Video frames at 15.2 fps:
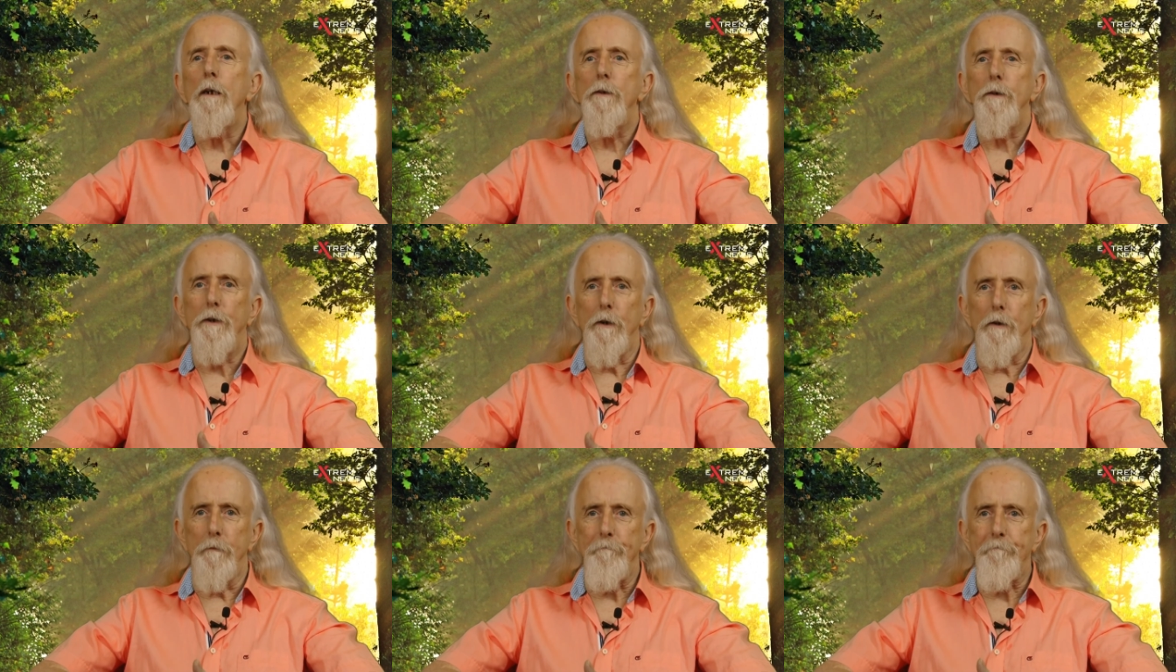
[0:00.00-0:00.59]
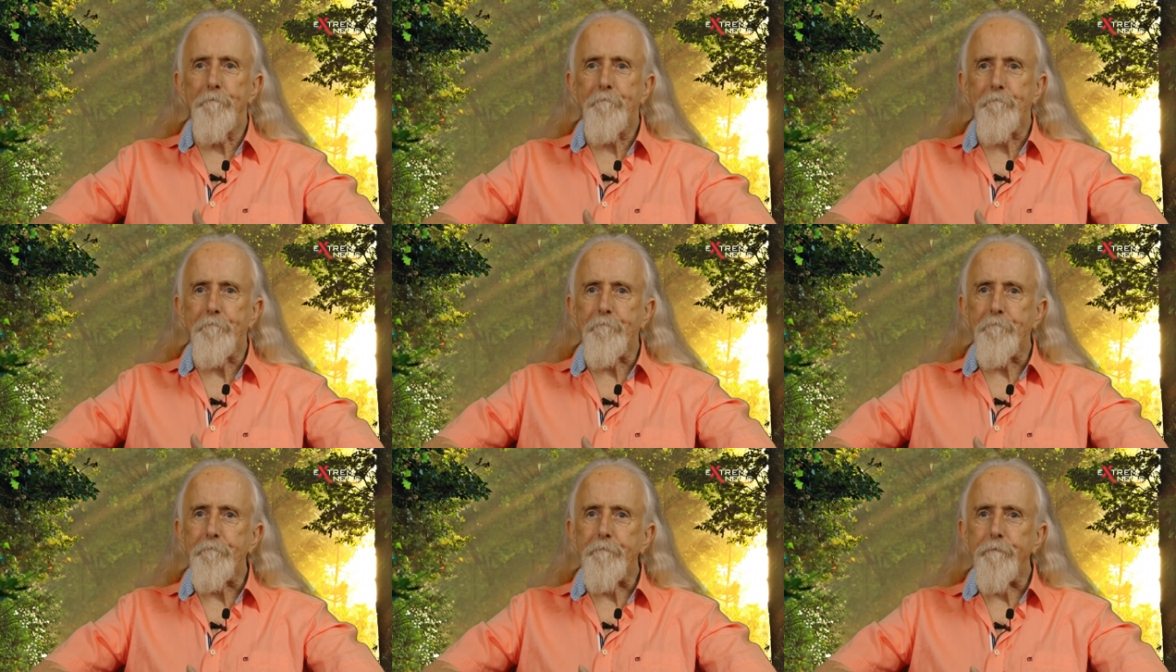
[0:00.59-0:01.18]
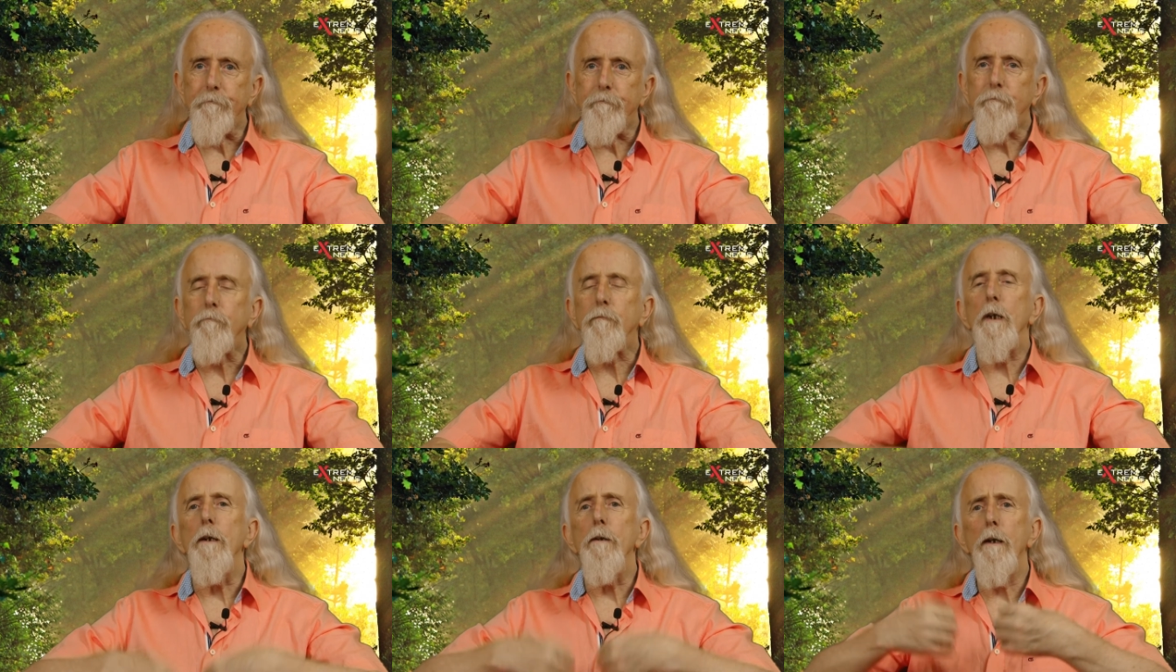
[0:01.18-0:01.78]
So,
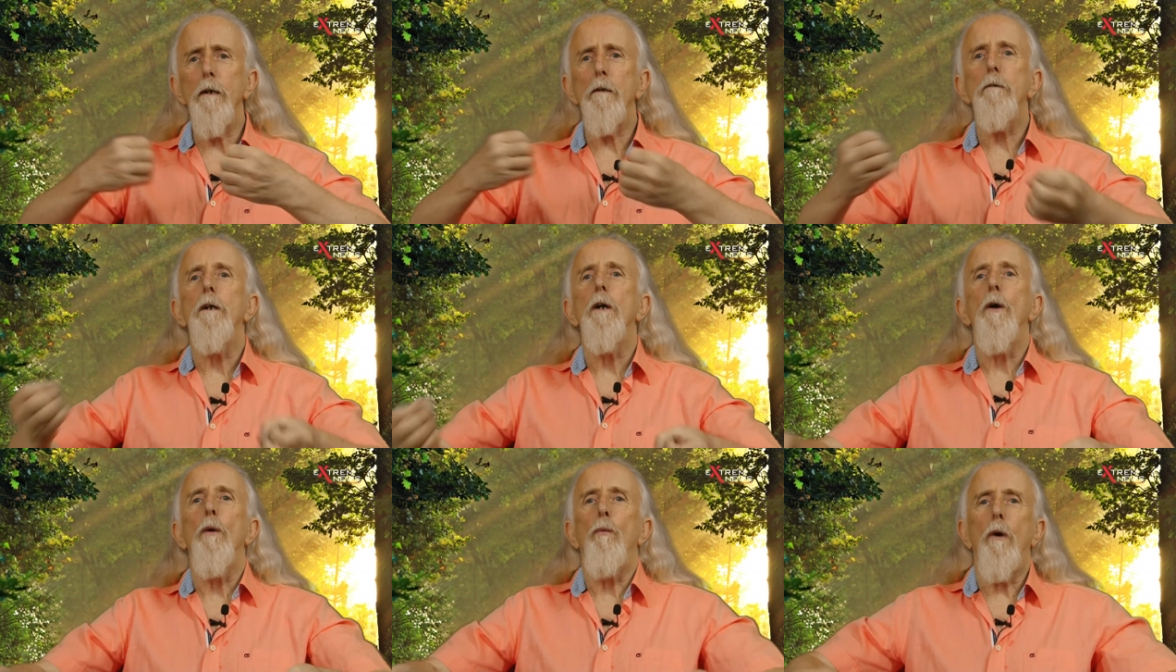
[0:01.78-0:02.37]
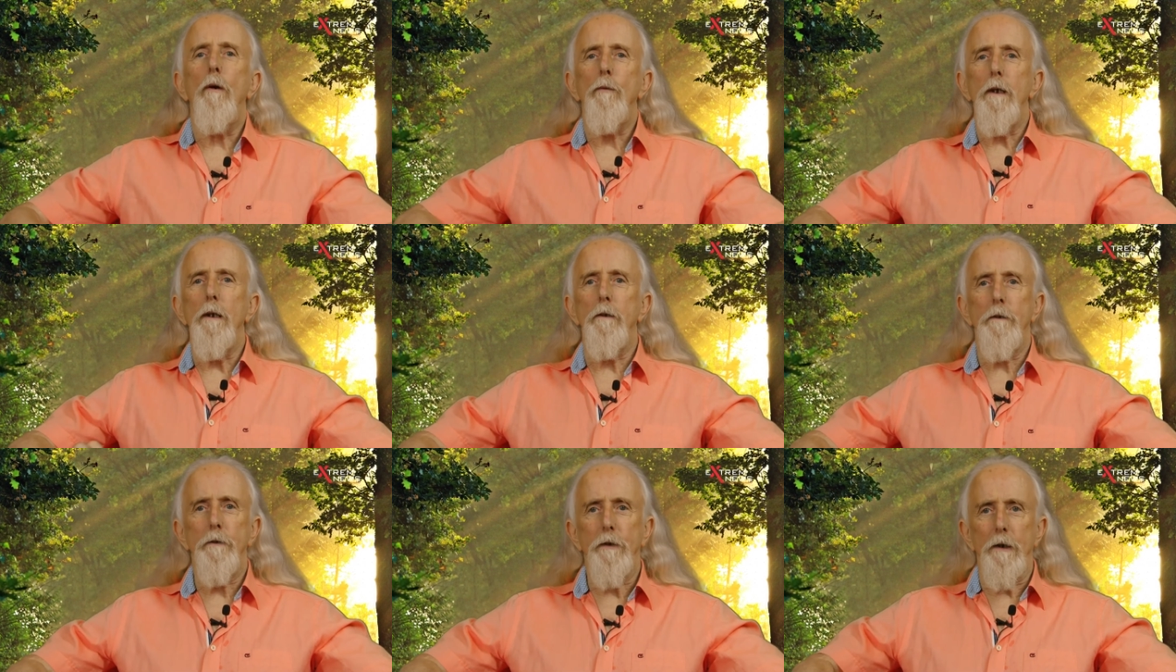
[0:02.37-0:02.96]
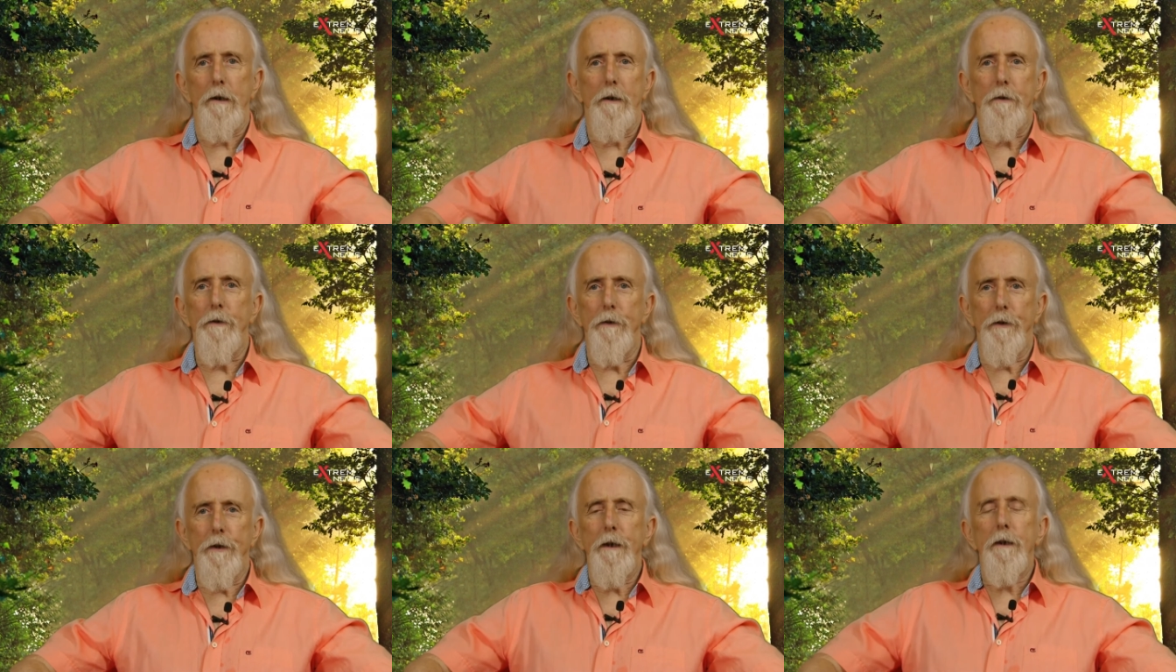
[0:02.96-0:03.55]
now, what we learned in
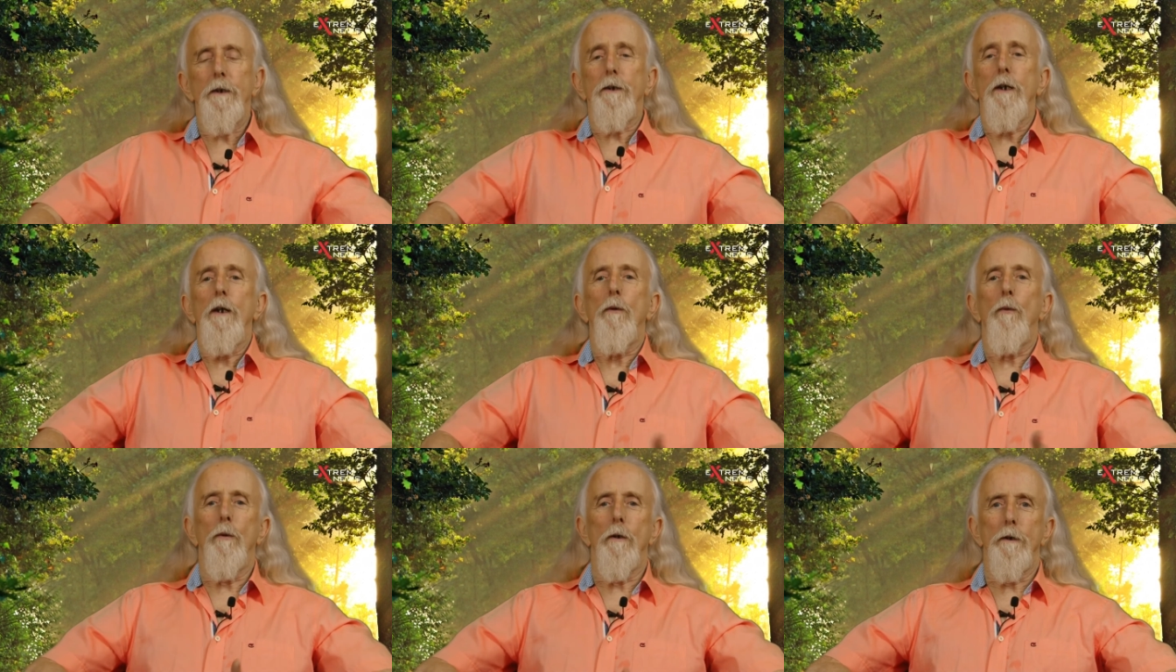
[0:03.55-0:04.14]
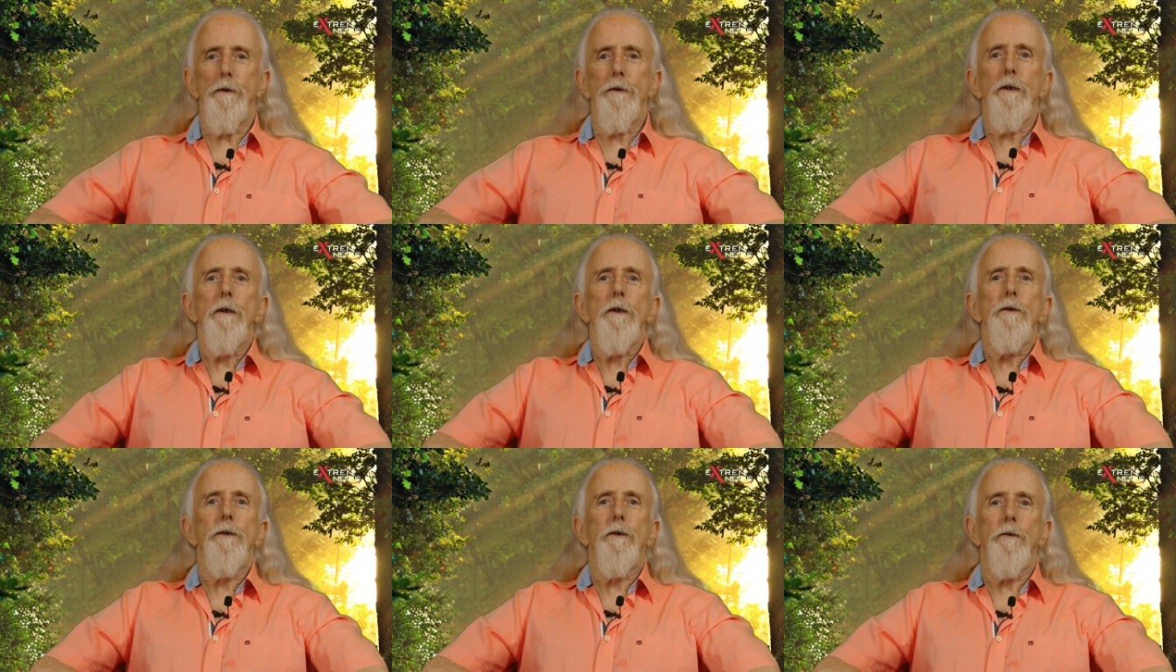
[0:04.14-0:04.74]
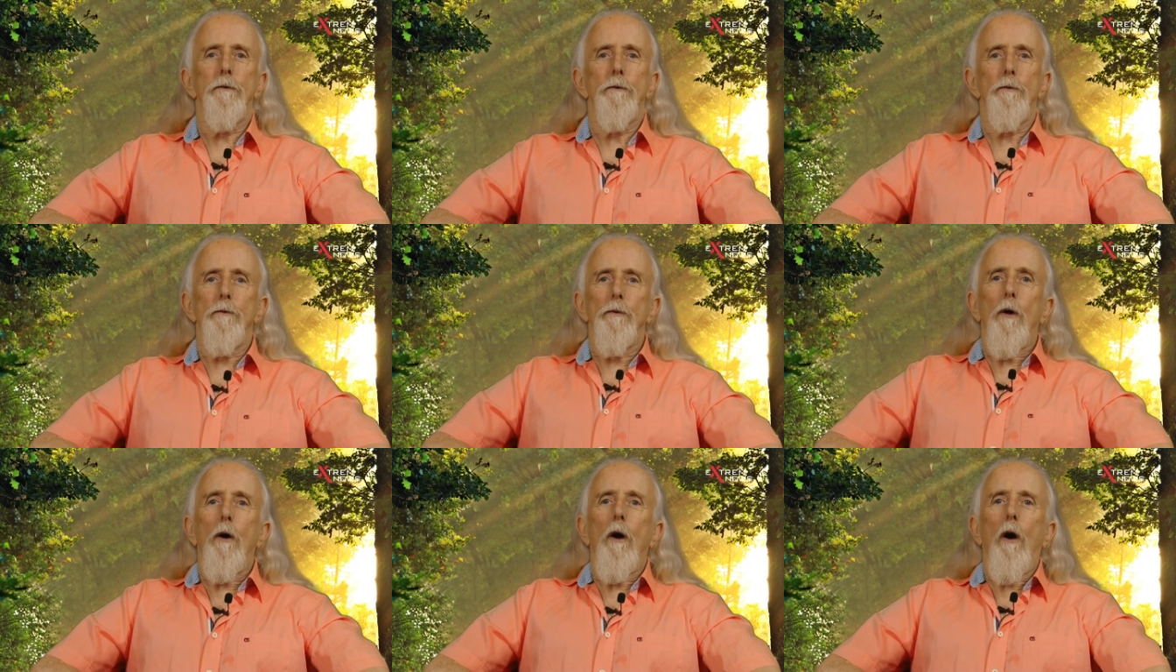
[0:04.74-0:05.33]
lesson six was
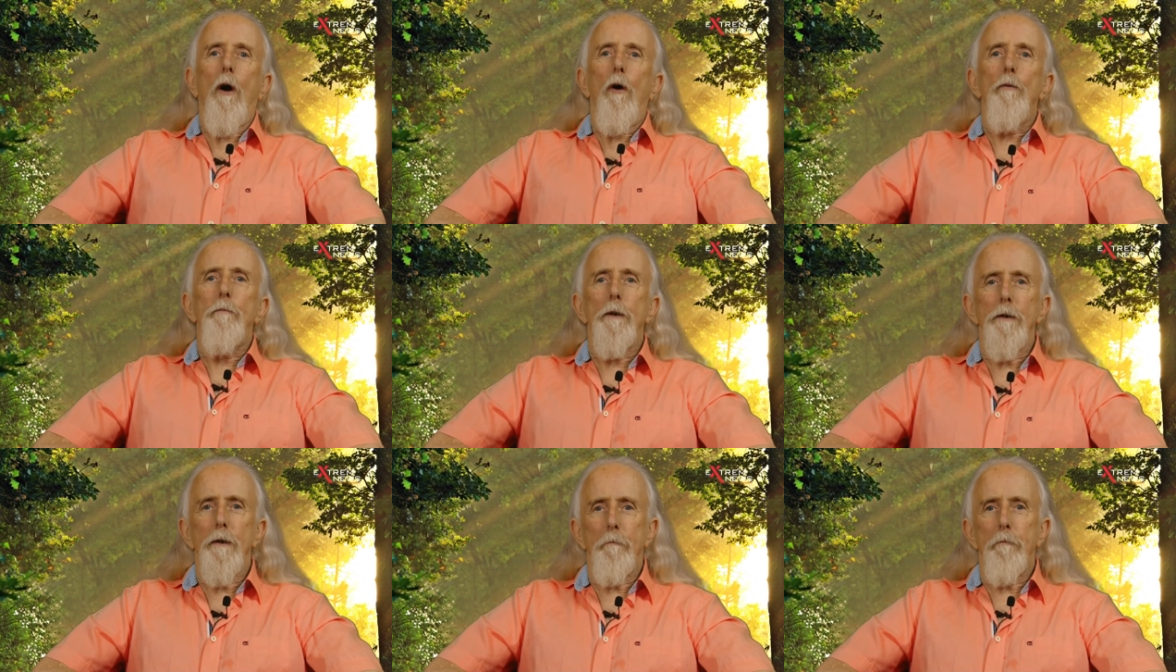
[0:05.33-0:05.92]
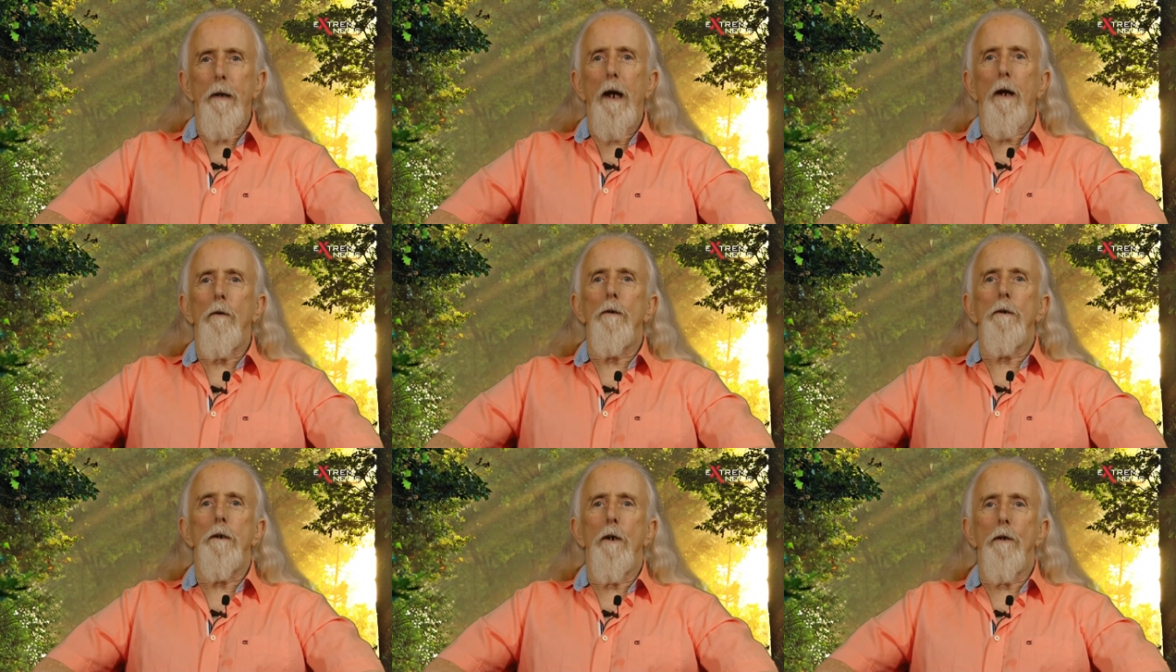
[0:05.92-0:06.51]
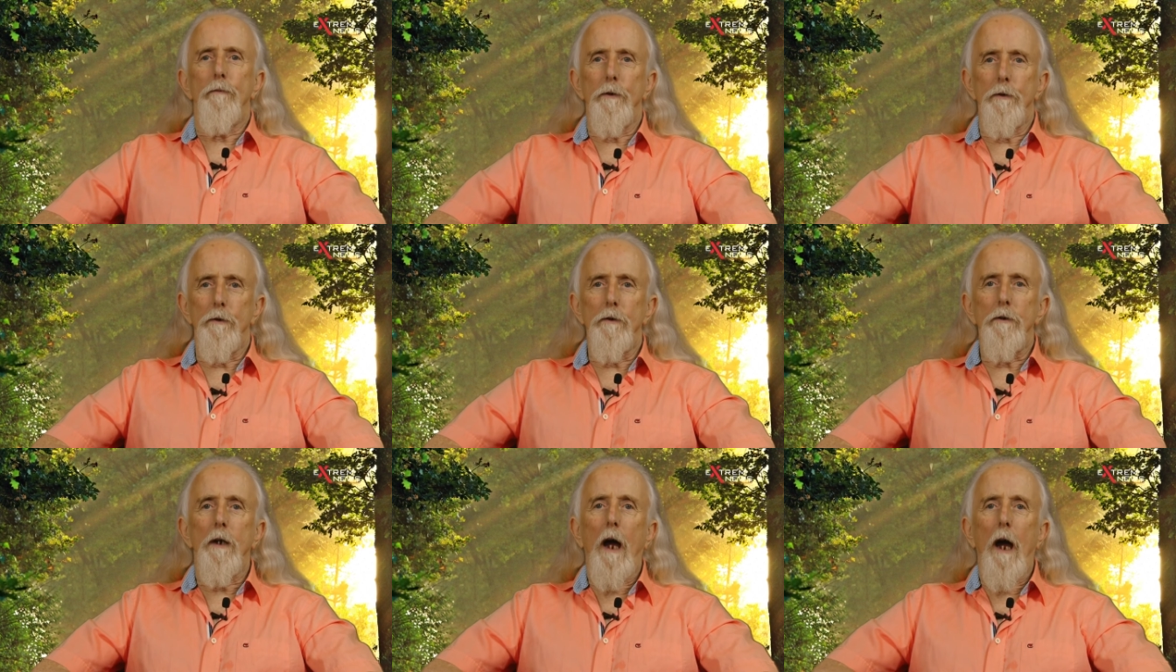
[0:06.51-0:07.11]
to open the power of
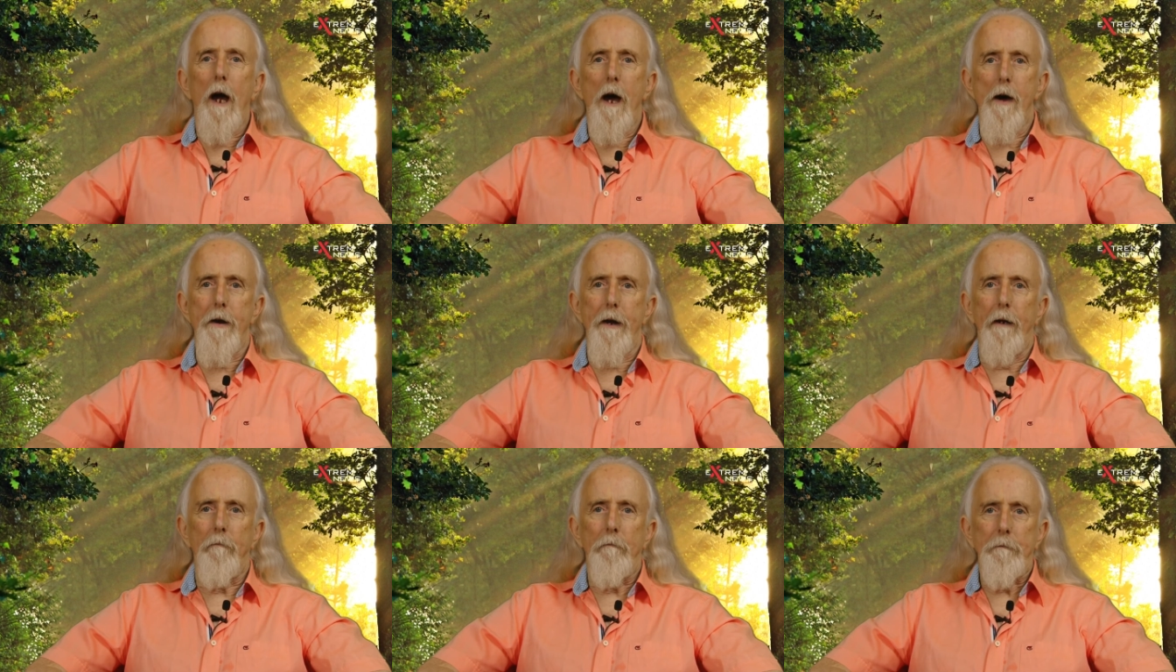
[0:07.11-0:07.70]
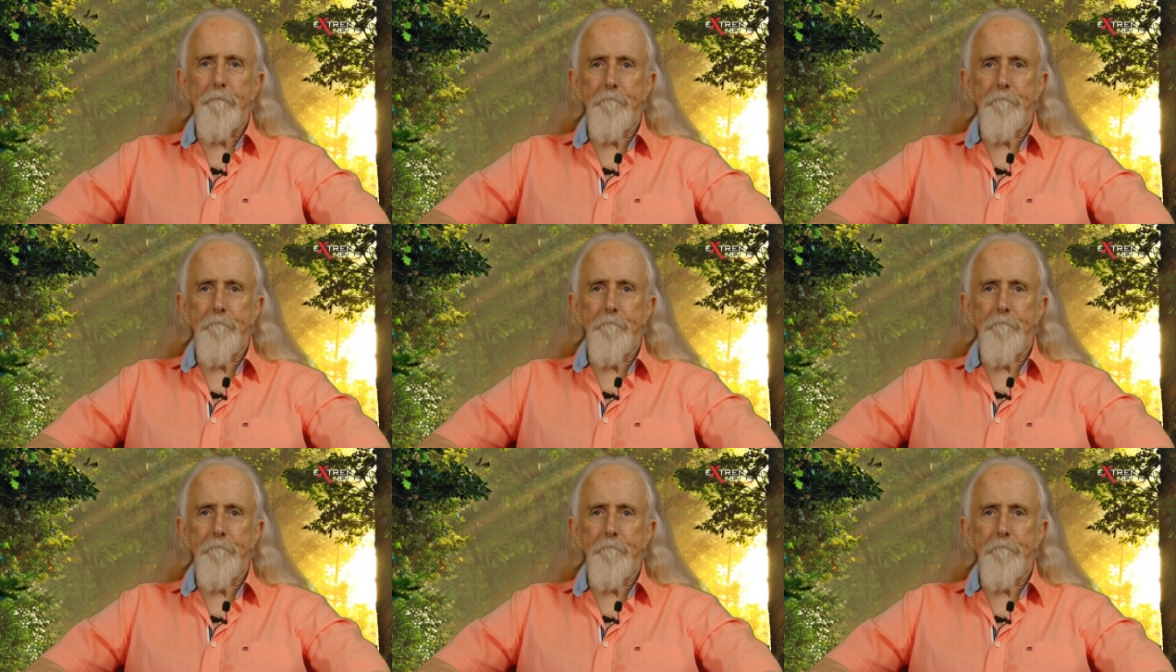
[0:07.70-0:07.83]
your hara.